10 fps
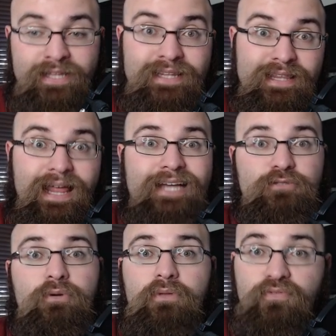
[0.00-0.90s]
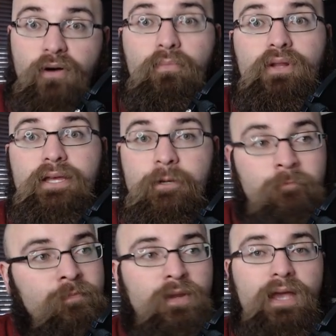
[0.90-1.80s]
did last week with fumbling
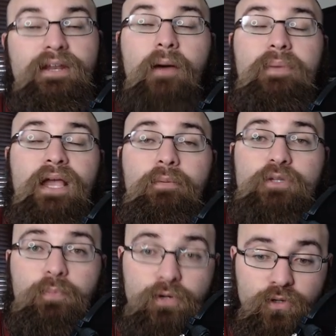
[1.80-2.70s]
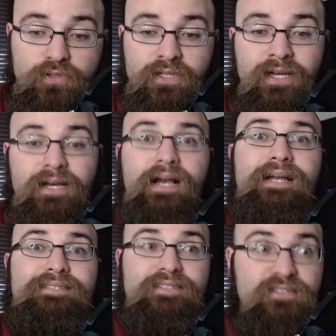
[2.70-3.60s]
and not being able to produce
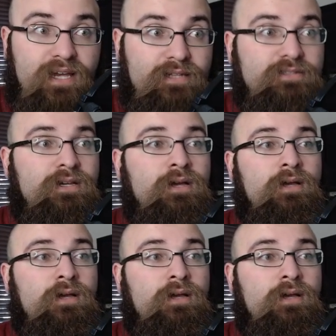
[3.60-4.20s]
against the Saints.